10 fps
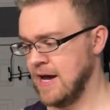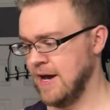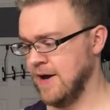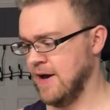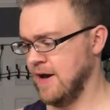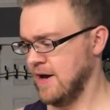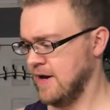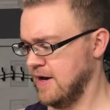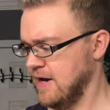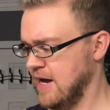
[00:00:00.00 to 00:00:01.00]
Uh,
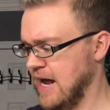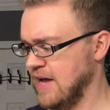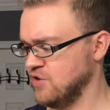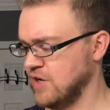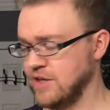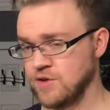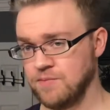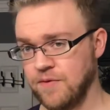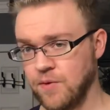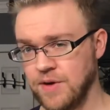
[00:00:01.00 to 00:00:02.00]
and I hadn't tried this
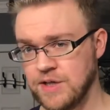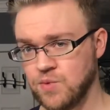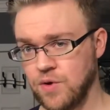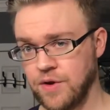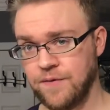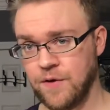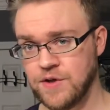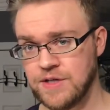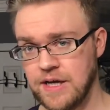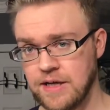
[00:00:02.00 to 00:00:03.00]
one before. This is one of their
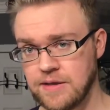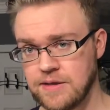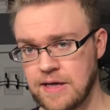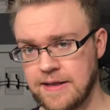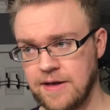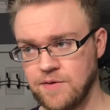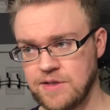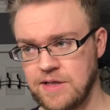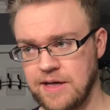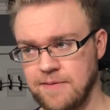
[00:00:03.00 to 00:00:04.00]
first scents. I think it
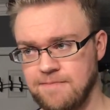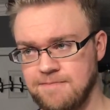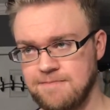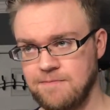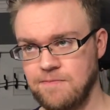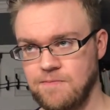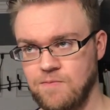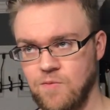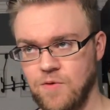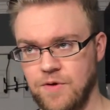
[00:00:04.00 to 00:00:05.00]
was the
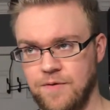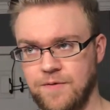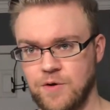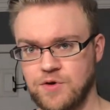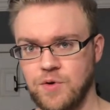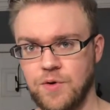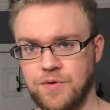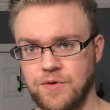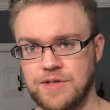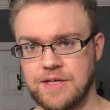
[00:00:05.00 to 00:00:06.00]
one of their first two or
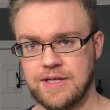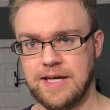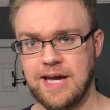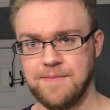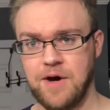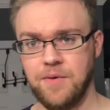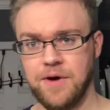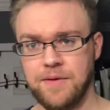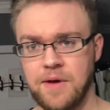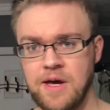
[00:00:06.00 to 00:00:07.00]
three scents that they came out
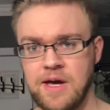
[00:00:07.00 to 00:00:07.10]
with.